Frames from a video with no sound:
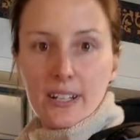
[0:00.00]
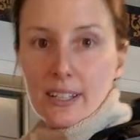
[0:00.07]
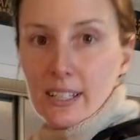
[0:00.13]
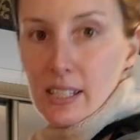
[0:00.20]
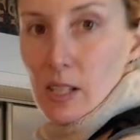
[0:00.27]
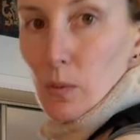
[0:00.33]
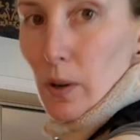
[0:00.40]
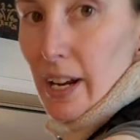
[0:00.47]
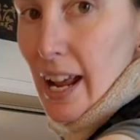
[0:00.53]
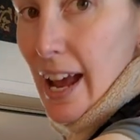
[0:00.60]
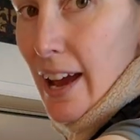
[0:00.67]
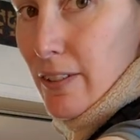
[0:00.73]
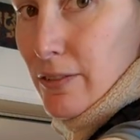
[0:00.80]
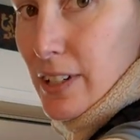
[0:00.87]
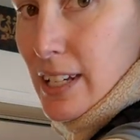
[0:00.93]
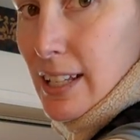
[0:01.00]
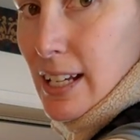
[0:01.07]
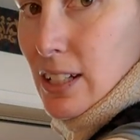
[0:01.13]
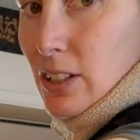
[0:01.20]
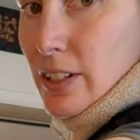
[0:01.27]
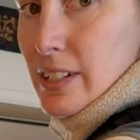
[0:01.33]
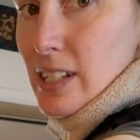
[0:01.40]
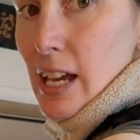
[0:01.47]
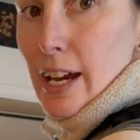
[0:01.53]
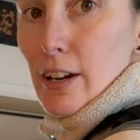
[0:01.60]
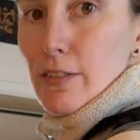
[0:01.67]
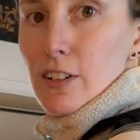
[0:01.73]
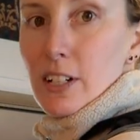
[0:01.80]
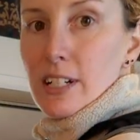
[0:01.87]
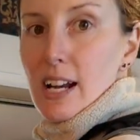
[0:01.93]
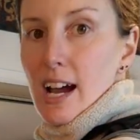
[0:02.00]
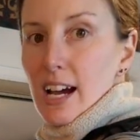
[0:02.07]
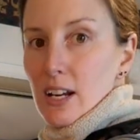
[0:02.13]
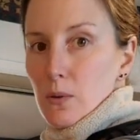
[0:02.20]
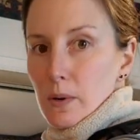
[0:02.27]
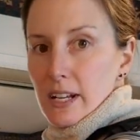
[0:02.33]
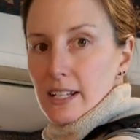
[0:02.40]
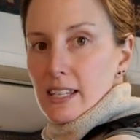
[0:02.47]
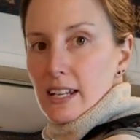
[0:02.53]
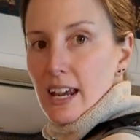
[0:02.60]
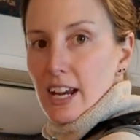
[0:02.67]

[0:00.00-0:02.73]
this is what everything looks like for 9 weeks in